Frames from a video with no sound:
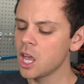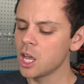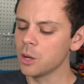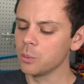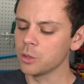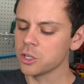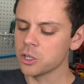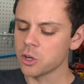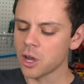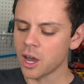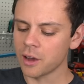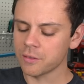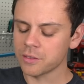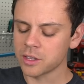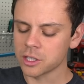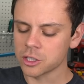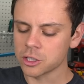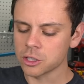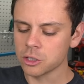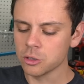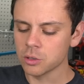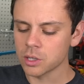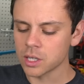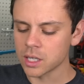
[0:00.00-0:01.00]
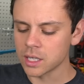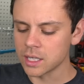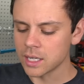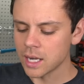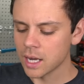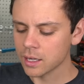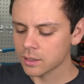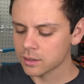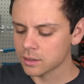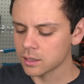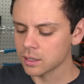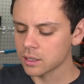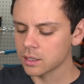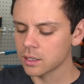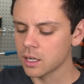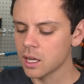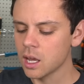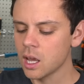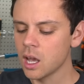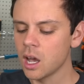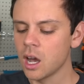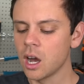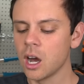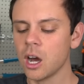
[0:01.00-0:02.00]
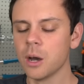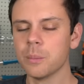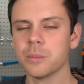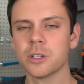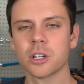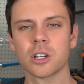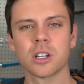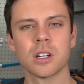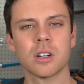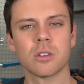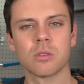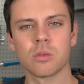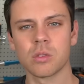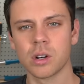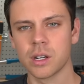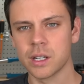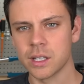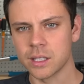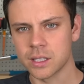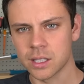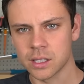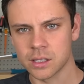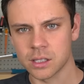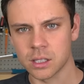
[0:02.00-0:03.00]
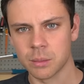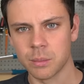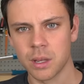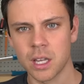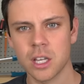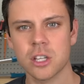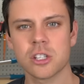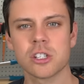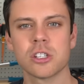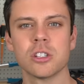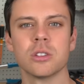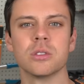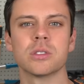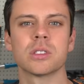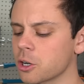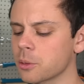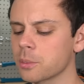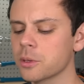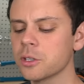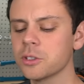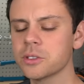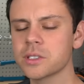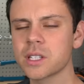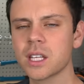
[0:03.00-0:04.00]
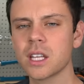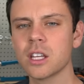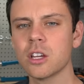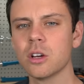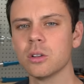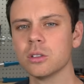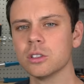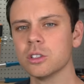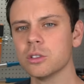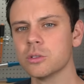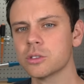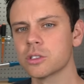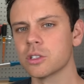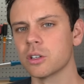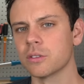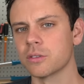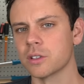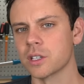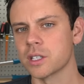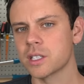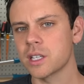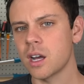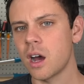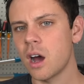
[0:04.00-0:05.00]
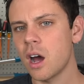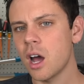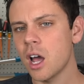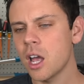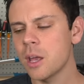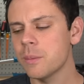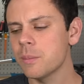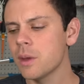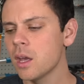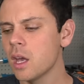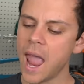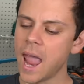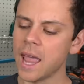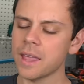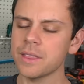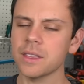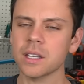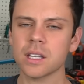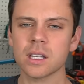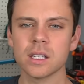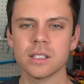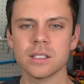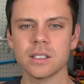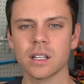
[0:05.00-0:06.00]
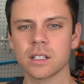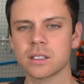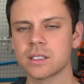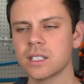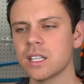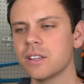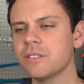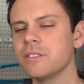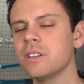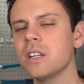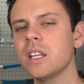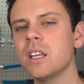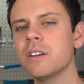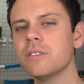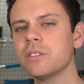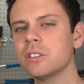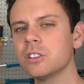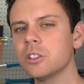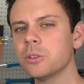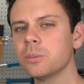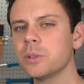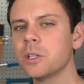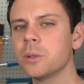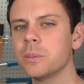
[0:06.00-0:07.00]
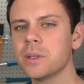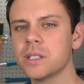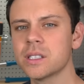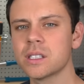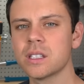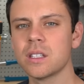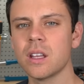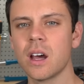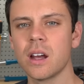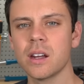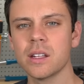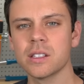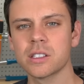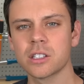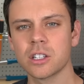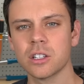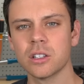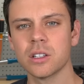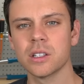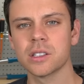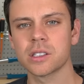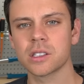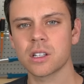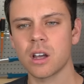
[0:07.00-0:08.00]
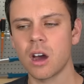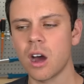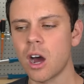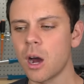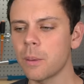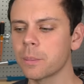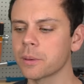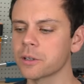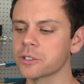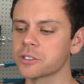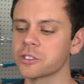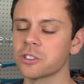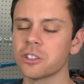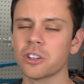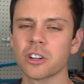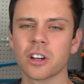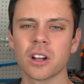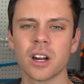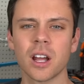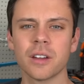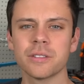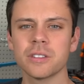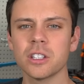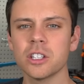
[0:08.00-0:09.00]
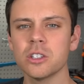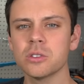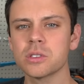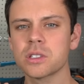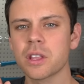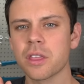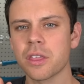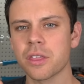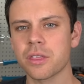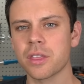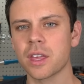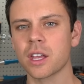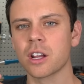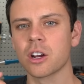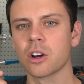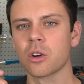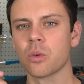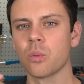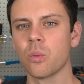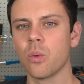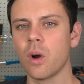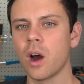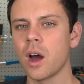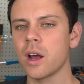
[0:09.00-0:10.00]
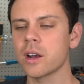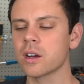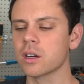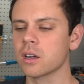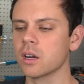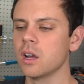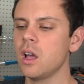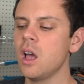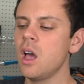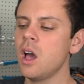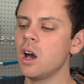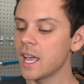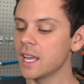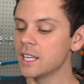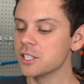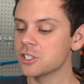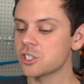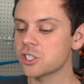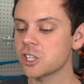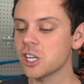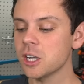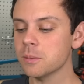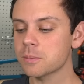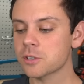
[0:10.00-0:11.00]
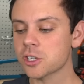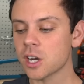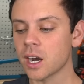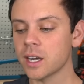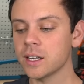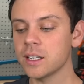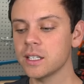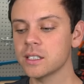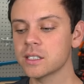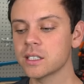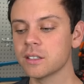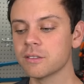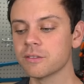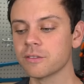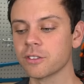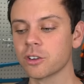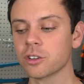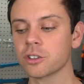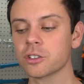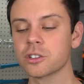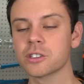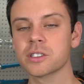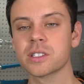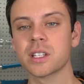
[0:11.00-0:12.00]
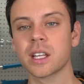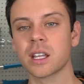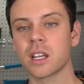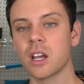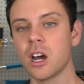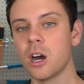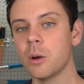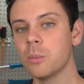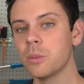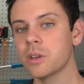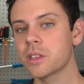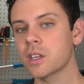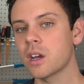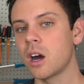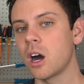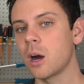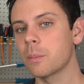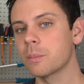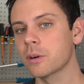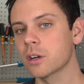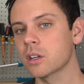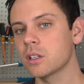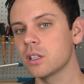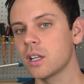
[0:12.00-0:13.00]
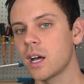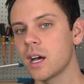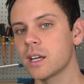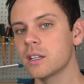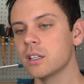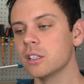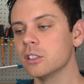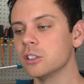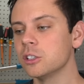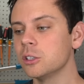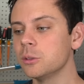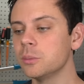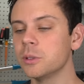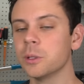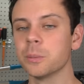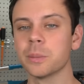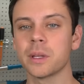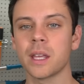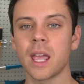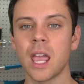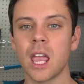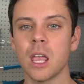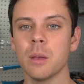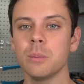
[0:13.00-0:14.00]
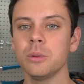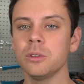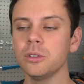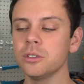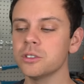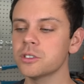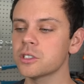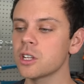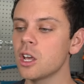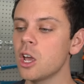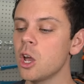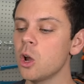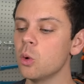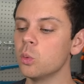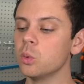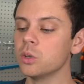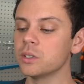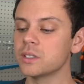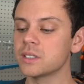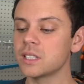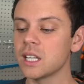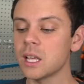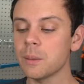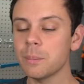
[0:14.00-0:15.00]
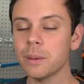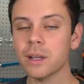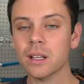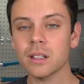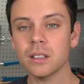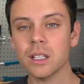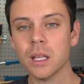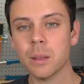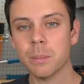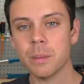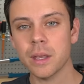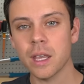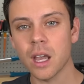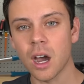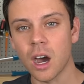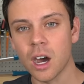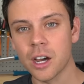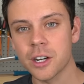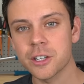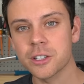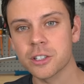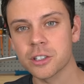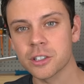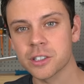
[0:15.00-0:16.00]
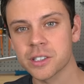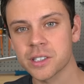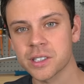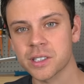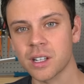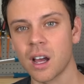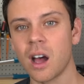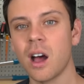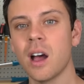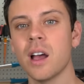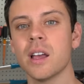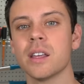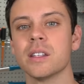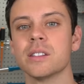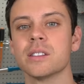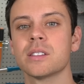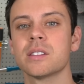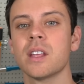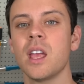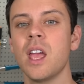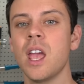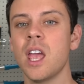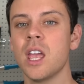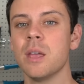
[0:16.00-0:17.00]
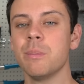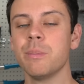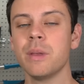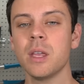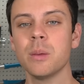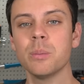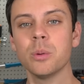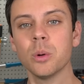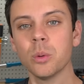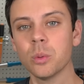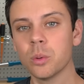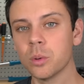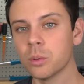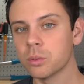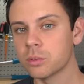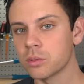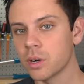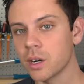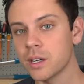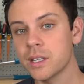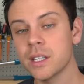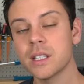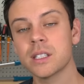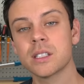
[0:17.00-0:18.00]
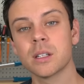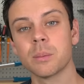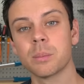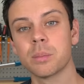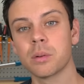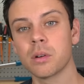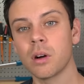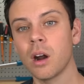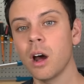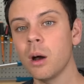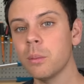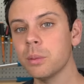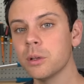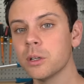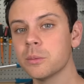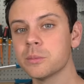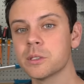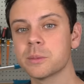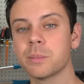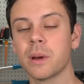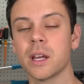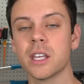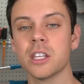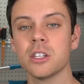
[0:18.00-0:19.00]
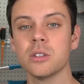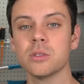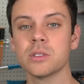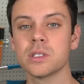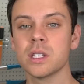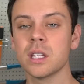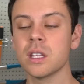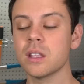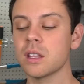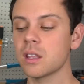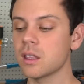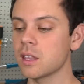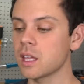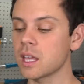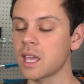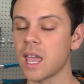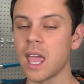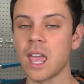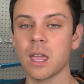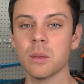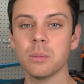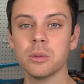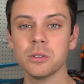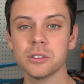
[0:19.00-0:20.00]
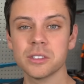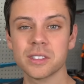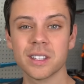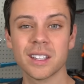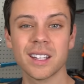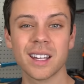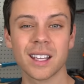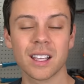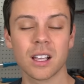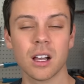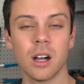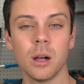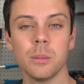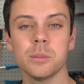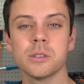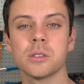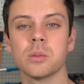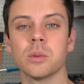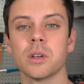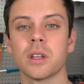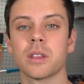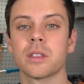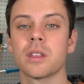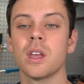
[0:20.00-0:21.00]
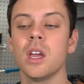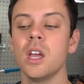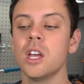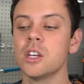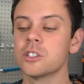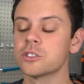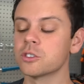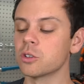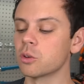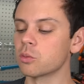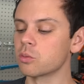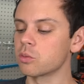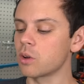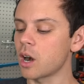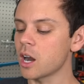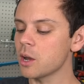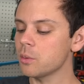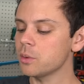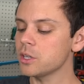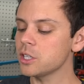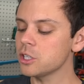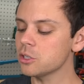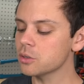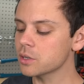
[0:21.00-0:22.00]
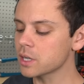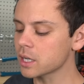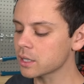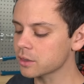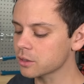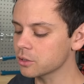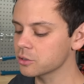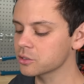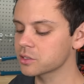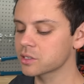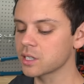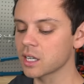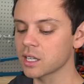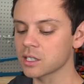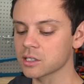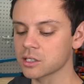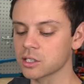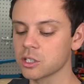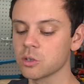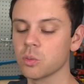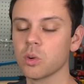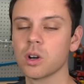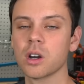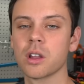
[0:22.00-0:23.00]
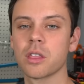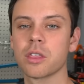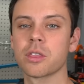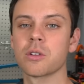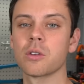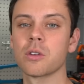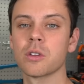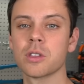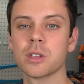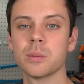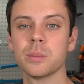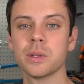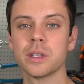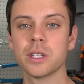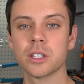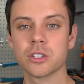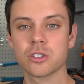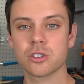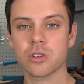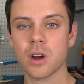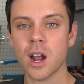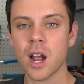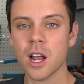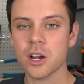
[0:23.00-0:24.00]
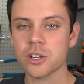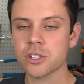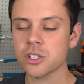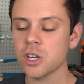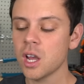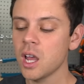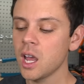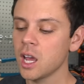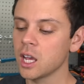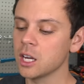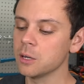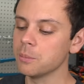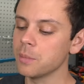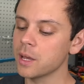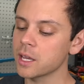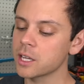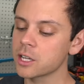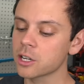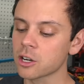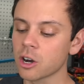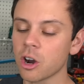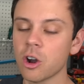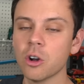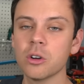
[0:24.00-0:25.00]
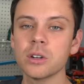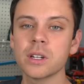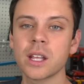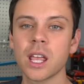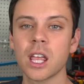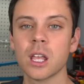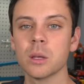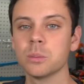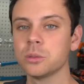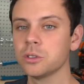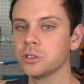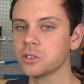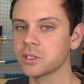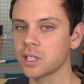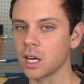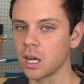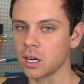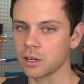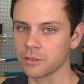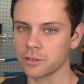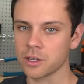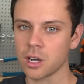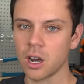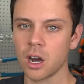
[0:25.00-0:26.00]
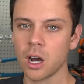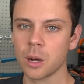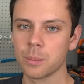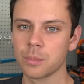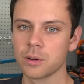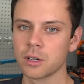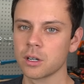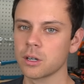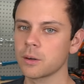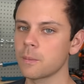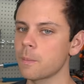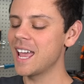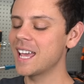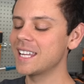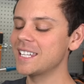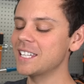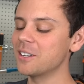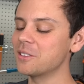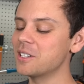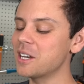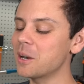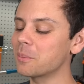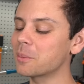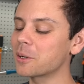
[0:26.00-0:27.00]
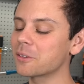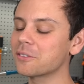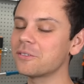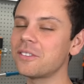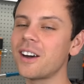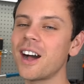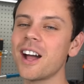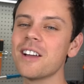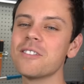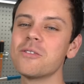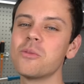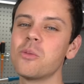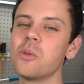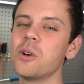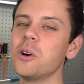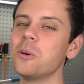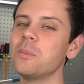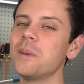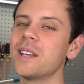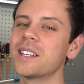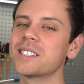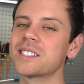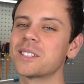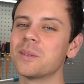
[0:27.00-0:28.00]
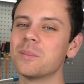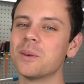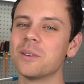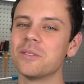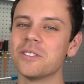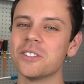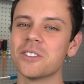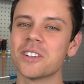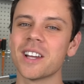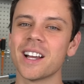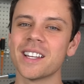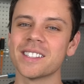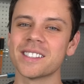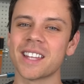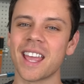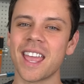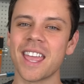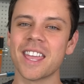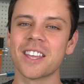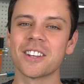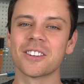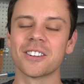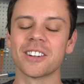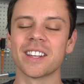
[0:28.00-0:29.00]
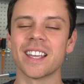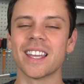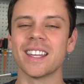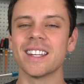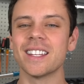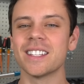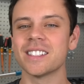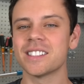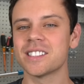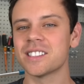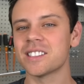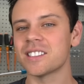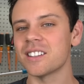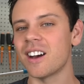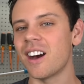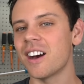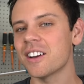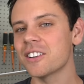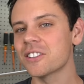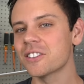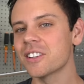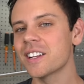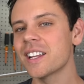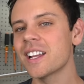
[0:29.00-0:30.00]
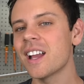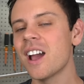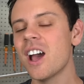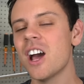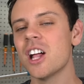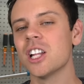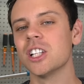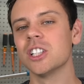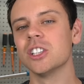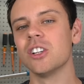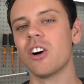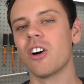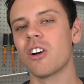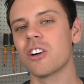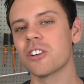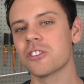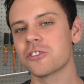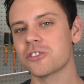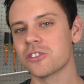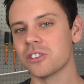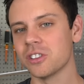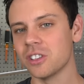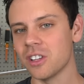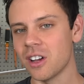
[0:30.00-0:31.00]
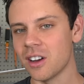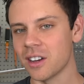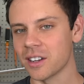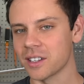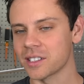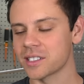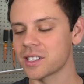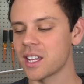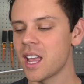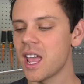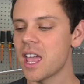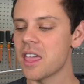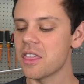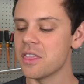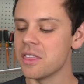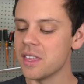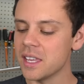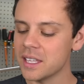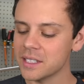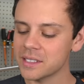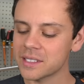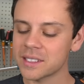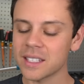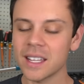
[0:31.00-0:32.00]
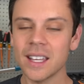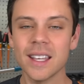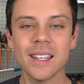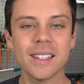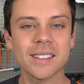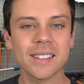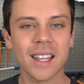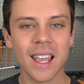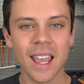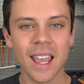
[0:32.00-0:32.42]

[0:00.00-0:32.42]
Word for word: and when you have the two connected, um, you're gonna run into some issues. Terminals can go loose over time, and the conductivity of aluminum is not Not as good as copper, so you're gonna have to use a thicker wire. And cheap Chinese inverters that come with copper clad aluminum cables will typically be undersized, and people will run into problems by using the cables that it comes with. So right when you get those things, you want to throw them in the trash and make your own cables out of copper. Now, number five will make some of you guys angry, and it's soldering large lugs. This is